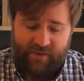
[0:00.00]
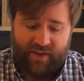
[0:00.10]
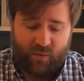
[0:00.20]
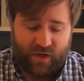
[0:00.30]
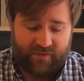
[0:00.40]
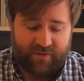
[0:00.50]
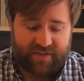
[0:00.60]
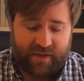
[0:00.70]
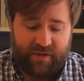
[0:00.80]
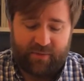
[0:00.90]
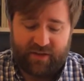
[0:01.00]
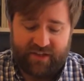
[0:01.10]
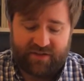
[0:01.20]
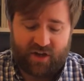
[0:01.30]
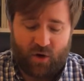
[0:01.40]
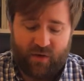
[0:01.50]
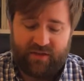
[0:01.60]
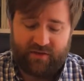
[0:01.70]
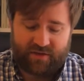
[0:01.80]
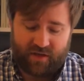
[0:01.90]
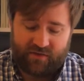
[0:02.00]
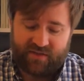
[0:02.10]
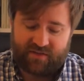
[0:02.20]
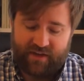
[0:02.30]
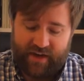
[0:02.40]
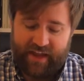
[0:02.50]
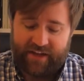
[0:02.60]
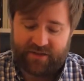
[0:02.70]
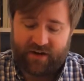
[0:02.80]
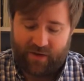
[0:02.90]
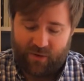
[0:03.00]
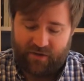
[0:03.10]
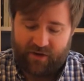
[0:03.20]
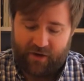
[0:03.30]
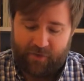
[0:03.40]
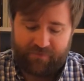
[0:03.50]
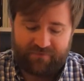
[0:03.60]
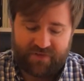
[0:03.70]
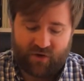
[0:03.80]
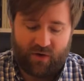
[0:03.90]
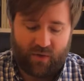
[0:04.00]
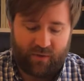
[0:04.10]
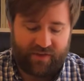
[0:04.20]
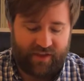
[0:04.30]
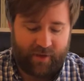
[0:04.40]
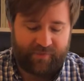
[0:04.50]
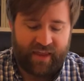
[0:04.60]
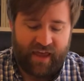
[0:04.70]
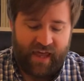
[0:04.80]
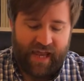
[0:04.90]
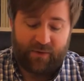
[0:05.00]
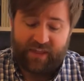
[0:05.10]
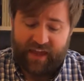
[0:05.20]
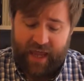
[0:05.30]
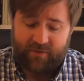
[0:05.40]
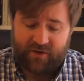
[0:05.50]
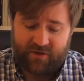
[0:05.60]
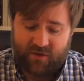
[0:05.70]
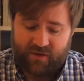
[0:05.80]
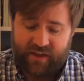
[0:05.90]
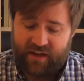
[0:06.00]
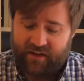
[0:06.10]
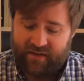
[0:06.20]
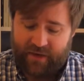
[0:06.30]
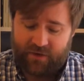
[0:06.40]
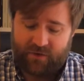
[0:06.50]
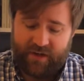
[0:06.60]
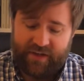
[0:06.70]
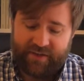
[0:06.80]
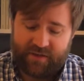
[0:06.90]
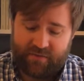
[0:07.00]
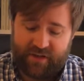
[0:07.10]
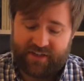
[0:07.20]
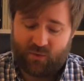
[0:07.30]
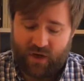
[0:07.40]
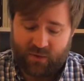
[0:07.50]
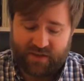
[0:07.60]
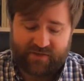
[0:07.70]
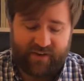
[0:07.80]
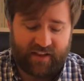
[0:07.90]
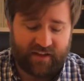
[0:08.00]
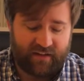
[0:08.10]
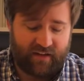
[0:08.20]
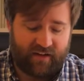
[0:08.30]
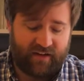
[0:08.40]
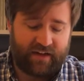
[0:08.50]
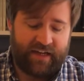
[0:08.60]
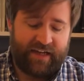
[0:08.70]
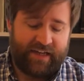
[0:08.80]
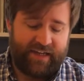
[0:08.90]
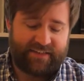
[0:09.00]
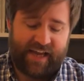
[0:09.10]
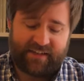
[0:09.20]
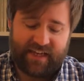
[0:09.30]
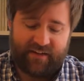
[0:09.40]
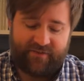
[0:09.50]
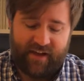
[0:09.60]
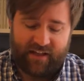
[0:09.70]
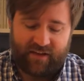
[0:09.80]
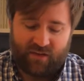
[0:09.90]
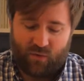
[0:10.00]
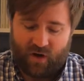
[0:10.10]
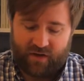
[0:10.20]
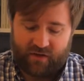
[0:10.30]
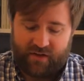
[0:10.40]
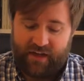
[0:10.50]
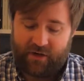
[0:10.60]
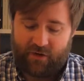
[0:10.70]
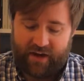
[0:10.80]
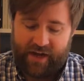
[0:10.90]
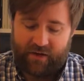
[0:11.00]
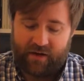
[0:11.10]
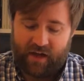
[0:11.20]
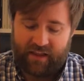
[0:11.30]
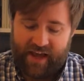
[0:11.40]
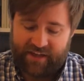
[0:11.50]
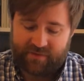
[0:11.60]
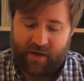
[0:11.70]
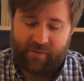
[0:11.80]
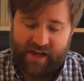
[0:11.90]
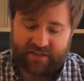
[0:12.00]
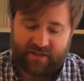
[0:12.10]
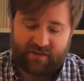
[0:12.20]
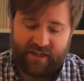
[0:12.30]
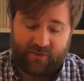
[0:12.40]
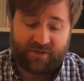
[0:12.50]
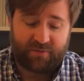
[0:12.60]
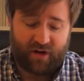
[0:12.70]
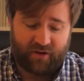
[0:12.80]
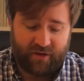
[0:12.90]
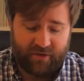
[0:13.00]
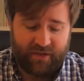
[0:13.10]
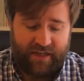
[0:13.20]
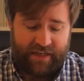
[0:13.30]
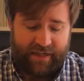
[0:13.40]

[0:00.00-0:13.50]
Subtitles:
Then one of them said, 'Be pleased to go with your servants.' And he answered, 'I will go.' So he went with them, and when they came to the Jordan, they cut down trees. But as one was felling a log, his axe head fell into the water, and he cried out, 'Alas, my master, it was borrowed.'